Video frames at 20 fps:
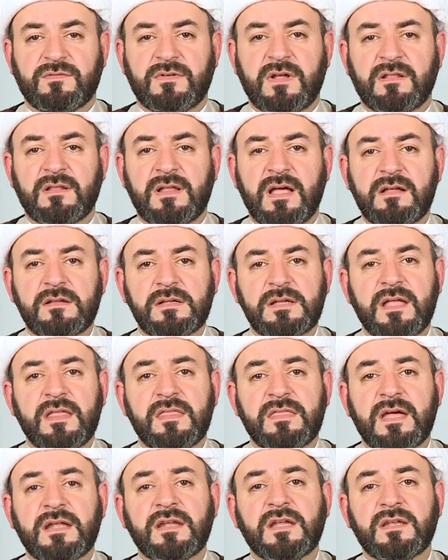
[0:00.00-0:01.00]
of Allah,
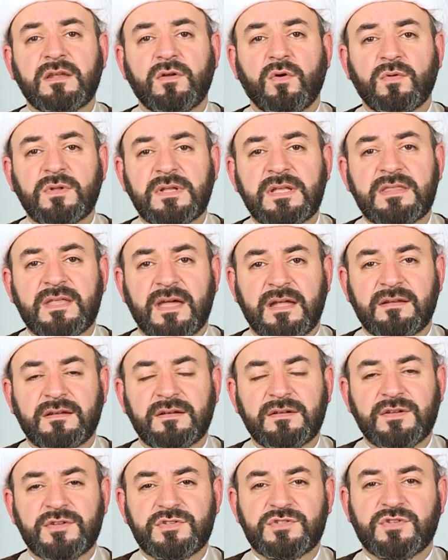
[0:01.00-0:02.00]
then and only then
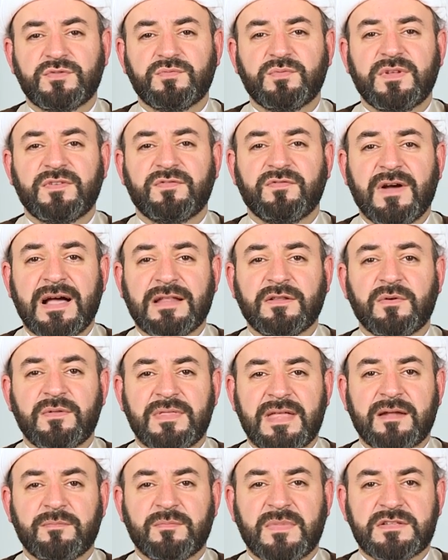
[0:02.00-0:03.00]
should we follow
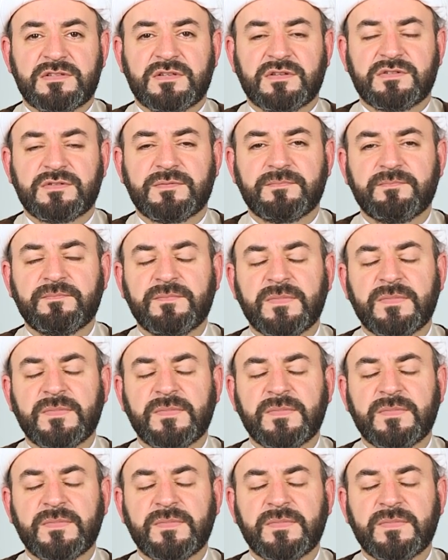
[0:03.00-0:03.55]
that message.